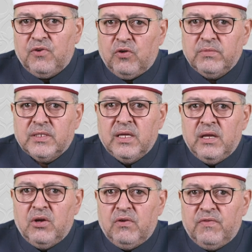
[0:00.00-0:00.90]
forms
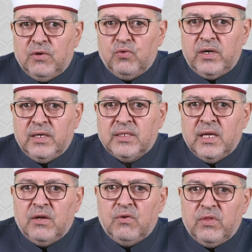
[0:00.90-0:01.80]
of the words.
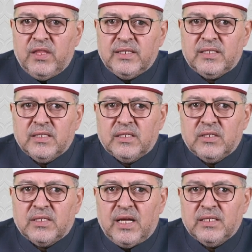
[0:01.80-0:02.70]
This
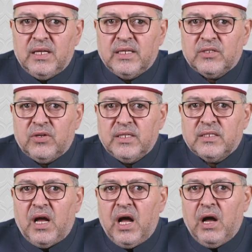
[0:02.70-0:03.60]
exercise
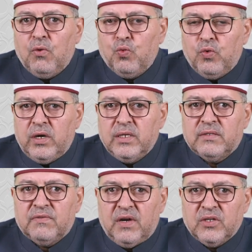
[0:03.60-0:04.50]
illustrates how
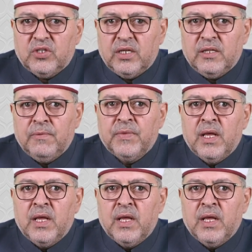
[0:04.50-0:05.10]
words function